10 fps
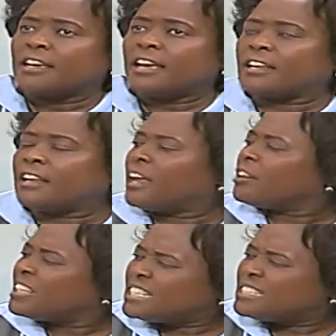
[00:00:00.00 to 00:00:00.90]
and
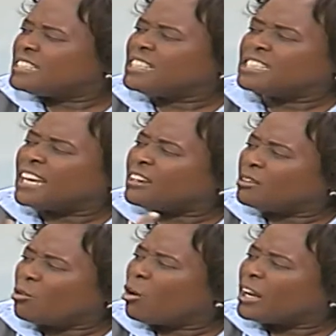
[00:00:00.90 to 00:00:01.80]
and these these are
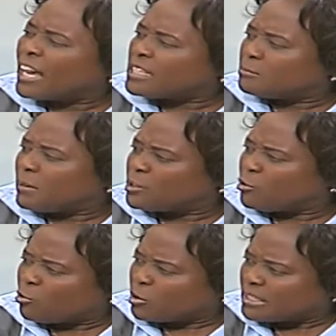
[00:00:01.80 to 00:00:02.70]
all aspects
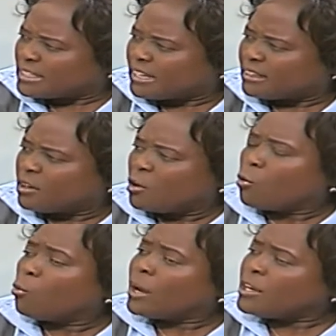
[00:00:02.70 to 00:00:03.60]
of concern.
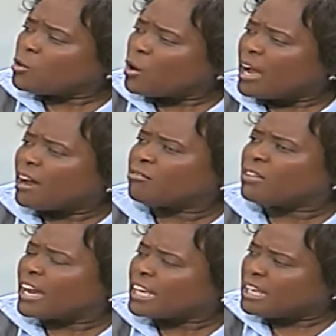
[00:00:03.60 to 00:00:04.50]
When you have
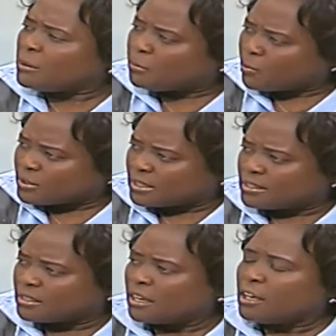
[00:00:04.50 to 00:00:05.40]
a key
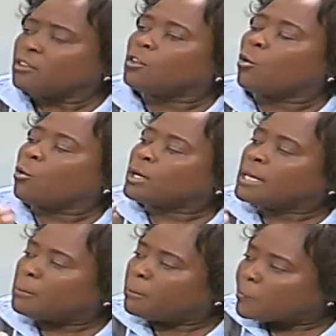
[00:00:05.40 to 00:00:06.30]
process, the
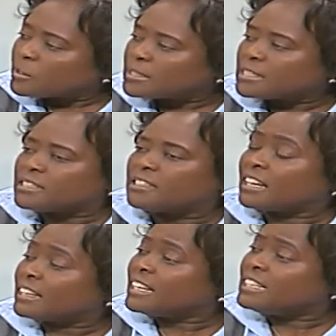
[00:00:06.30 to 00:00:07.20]
only process that
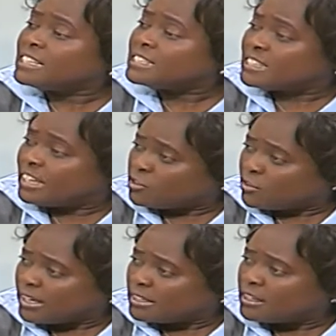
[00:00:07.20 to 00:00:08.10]
they didn't get
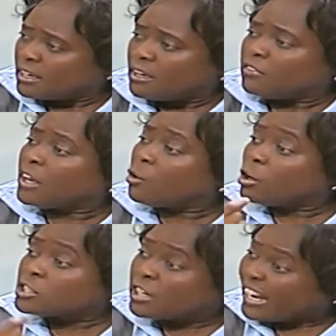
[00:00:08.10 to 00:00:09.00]
right they
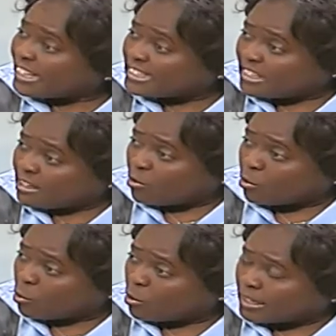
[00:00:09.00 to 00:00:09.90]
got right
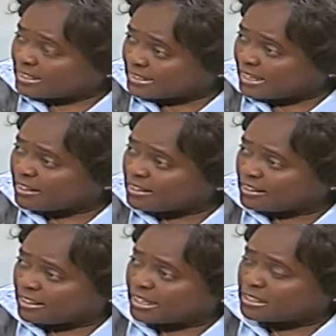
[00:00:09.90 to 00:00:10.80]
on August 8th,
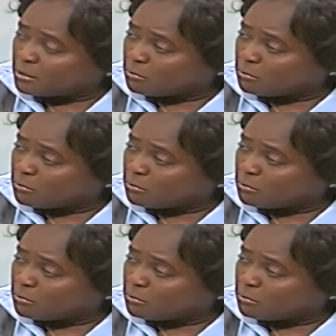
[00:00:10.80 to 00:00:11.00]
they're getting